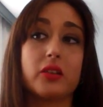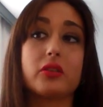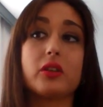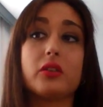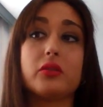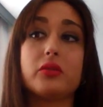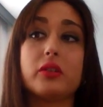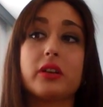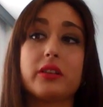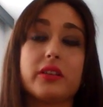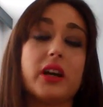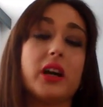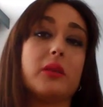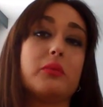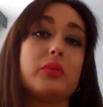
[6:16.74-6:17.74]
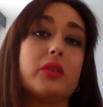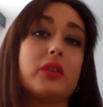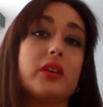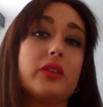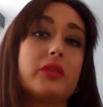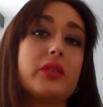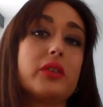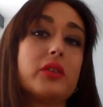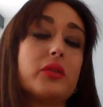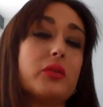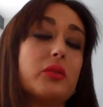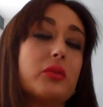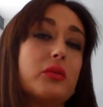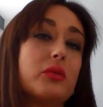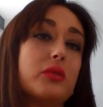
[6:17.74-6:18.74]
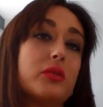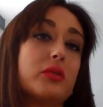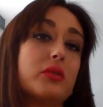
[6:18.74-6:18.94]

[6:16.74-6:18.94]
So, for example, if you